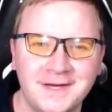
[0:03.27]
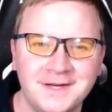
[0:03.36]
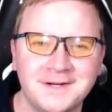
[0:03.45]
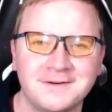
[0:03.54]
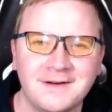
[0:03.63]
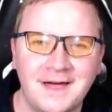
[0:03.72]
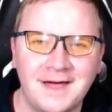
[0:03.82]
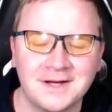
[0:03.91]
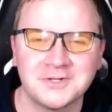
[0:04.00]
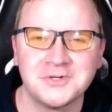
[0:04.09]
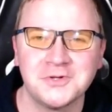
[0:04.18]
Ager
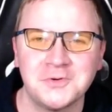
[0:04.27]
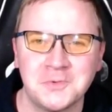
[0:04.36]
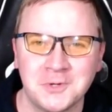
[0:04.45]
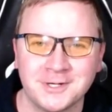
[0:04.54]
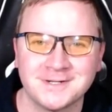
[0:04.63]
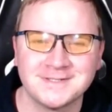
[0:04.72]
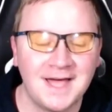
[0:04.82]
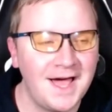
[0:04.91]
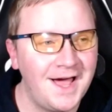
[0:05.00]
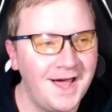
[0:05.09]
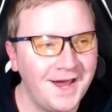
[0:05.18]
actually works.
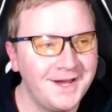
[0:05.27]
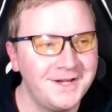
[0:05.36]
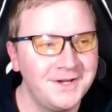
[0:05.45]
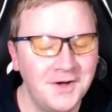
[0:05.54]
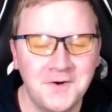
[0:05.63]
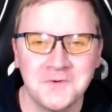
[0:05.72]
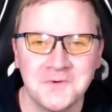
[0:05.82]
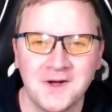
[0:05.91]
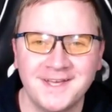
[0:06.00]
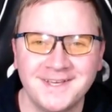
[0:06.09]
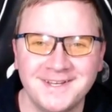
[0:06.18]
I know,
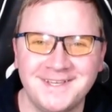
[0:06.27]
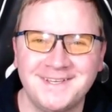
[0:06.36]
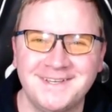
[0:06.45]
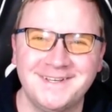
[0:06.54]
right?